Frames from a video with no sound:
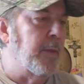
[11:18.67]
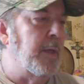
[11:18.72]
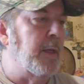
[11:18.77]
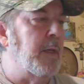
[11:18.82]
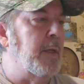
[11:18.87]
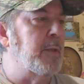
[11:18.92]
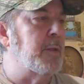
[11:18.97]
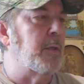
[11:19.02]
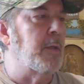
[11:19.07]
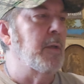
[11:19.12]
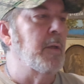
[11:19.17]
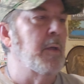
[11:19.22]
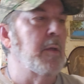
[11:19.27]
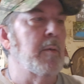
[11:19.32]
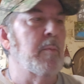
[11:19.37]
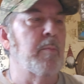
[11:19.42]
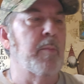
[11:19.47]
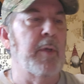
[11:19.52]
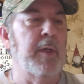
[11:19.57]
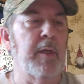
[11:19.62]
these
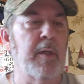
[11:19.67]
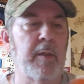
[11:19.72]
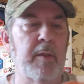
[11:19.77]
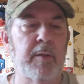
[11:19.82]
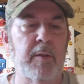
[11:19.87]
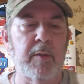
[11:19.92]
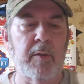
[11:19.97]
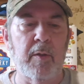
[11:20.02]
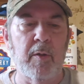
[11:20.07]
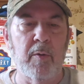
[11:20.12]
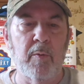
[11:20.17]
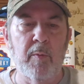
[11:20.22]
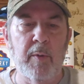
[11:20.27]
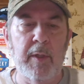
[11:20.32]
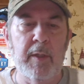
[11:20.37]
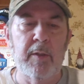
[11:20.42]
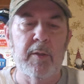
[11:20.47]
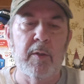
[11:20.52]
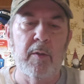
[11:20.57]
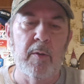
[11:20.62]
Ben's
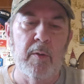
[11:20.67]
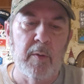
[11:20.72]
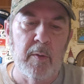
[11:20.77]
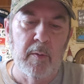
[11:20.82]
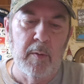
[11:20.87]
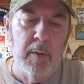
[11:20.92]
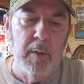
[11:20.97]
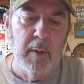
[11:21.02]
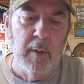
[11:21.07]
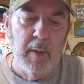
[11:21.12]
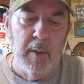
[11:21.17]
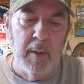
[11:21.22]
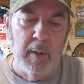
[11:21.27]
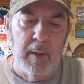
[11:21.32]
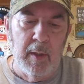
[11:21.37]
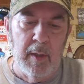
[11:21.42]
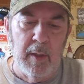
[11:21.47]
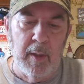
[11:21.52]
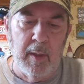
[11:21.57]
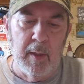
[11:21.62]
original
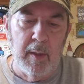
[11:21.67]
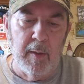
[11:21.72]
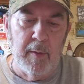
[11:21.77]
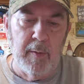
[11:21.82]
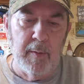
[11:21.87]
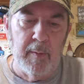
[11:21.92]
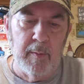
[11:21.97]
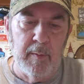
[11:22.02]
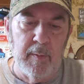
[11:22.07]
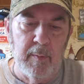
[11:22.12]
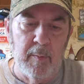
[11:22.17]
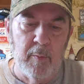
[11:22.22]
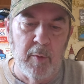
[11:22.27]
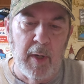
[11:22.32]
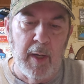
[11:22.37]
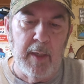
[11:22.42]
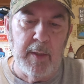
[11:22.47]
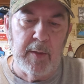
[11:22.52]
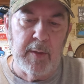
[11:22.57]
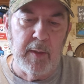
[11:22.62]

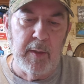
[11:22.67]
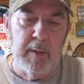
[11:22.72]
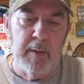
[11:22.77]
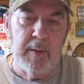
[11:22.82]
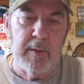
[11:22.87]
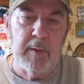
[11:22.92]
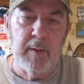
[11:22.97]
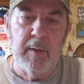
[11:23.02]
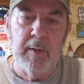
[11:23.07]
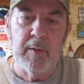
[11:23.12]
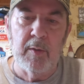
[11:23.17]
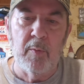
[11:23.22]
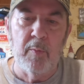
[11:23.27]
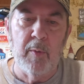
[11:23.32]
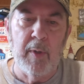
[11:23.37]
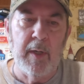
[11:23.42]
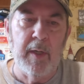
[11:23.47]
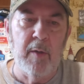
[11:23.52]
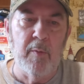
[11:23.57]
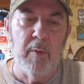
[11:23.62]
rices. These are
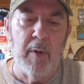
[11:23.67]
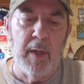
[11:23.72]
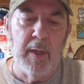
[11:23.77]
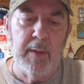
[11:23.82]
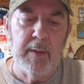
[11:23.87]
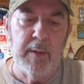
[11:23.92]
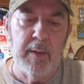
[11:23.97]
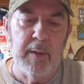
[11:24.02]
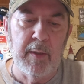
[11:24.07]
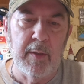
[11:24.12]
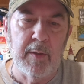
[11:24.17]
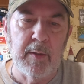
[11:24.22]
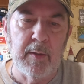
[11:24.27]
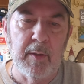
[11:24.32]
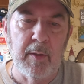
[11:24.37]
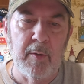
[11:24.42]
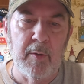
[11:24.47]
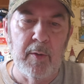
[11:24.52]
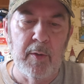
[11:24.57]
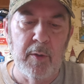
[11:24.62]
ready rices.
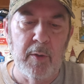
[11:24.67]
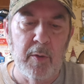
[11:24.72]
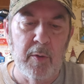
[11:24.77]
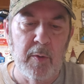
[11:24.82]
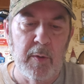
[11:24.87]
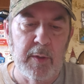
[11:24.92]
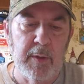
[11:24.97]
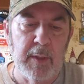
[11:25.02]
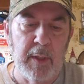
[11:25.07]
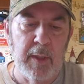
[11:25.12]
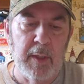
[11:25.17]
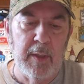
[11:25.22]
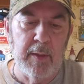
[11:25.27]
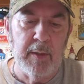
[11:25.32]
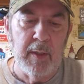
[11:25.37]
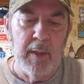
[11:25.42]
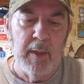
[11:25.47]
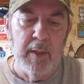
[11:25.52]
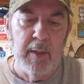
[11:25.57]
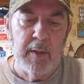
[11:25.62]
They're new. It
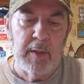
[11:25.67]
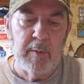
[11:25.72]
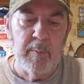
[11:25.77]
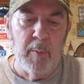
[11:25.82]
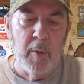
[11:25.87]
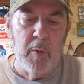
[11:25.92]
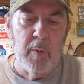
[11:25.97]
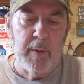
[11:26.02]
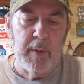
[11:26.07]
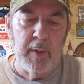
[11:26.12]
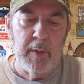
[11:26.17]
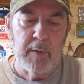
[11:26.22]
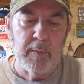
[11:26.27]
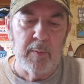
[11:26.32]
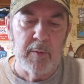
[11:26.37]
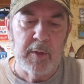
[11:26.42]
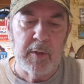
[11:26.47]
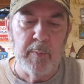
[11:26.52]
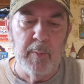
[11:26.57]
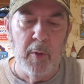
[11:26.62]
says smoke. This
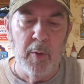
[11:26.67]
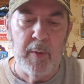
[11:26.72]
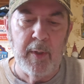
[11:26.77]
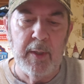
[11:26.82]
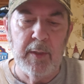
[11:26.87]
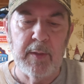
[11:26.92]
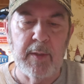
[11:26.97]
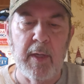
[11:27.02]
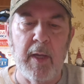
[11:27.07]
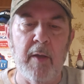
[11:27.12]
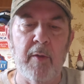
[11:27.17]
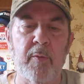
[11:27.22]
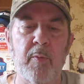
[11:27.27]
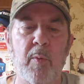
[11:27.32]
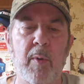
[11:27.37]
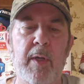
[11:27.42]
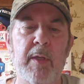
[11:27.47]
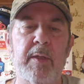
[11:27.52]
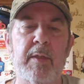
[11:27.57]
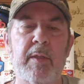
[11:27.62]
one's smoky
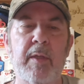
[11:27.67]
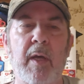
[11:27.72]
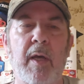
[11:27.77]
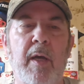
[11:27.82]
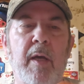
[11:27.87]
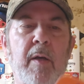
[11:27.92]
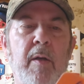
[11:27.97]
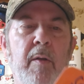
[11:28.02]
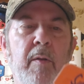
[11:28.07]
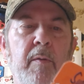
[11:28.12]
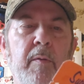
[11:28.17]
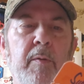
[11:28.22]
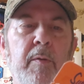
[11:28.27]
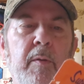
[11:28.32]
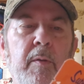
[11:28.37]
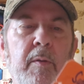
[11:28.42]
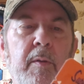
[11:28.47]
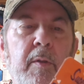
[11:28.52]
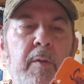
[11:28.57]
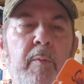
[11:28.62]
Southwest style.
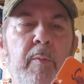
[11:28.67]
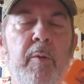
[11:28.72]
They